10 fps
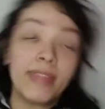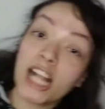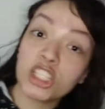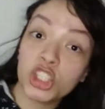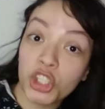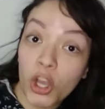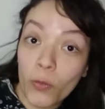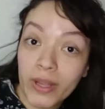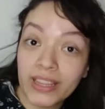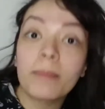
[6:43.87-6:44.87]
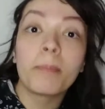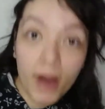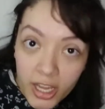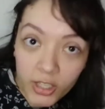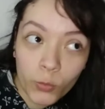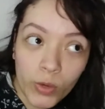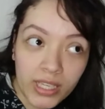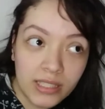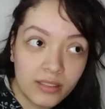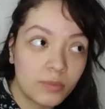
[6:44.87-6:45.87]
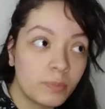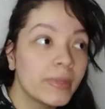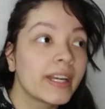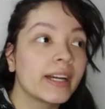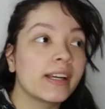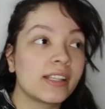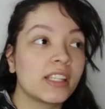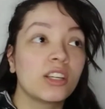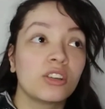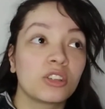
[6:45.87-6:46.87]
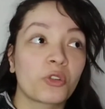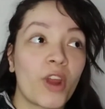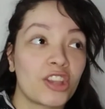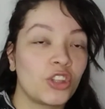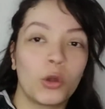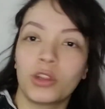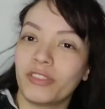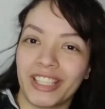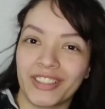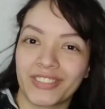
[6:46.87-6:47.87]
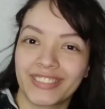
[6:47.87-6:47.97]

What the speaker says: not showing the model one because it could crash the whole video.